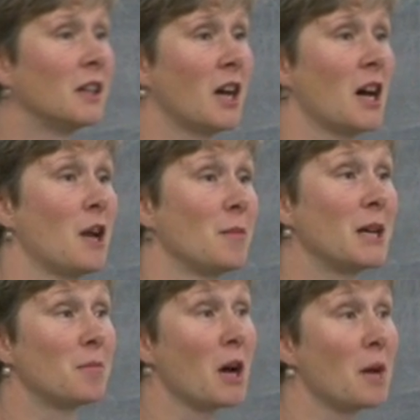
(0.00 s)
and I'm
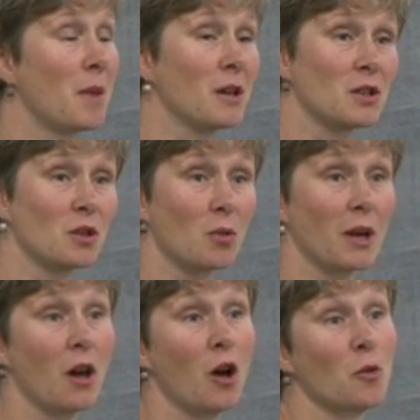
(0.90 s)
hit by a bus on the
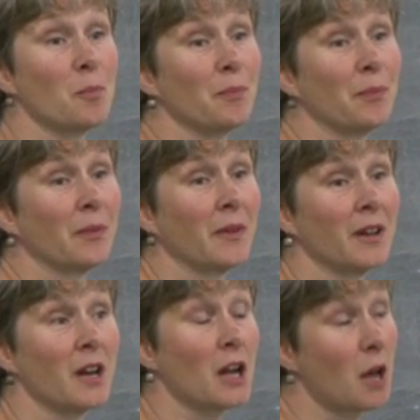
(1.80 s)
way home,
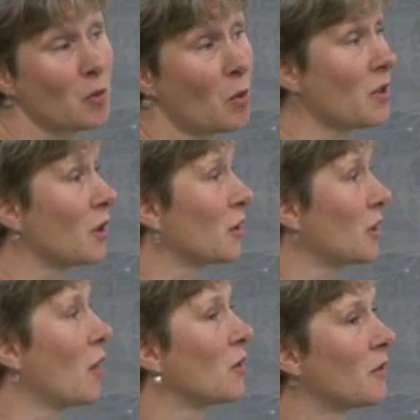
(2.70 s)
and I'm the one that looks
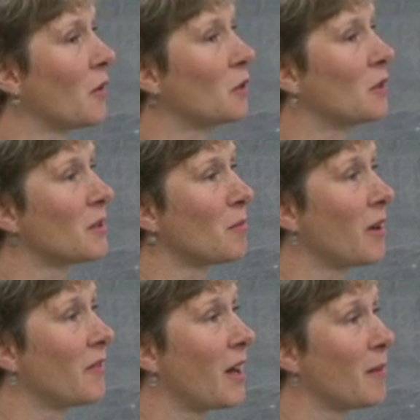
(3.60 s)
after the photos in
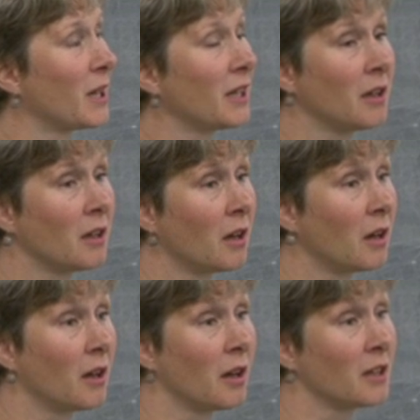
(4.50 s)
my family,
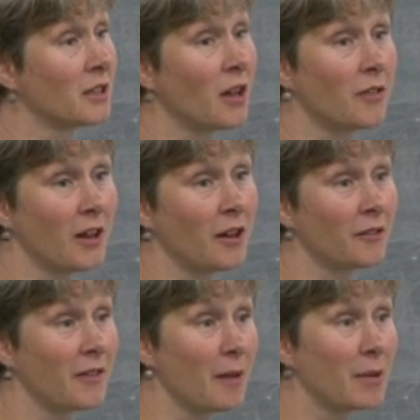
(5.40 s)
tough luck,
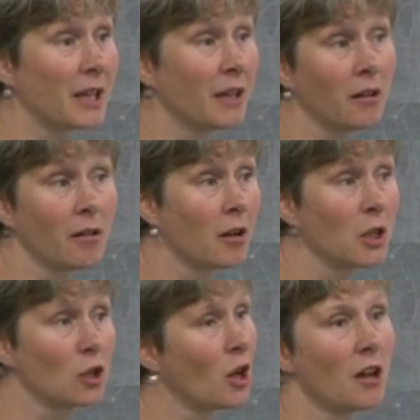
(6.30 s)
family,
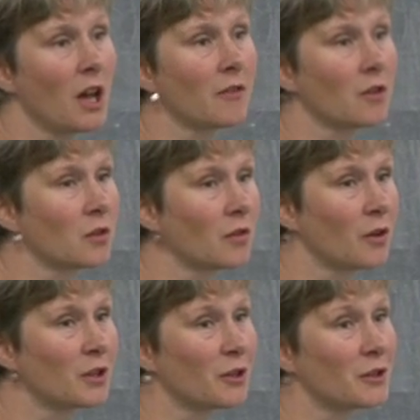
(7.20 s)
you can't have those
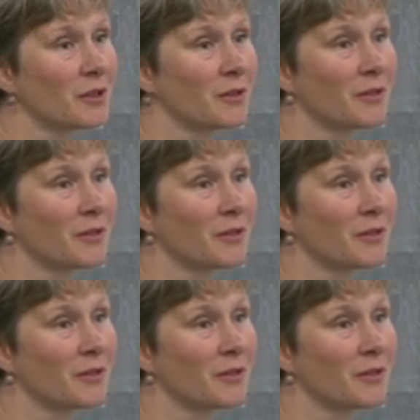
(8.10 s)
photos.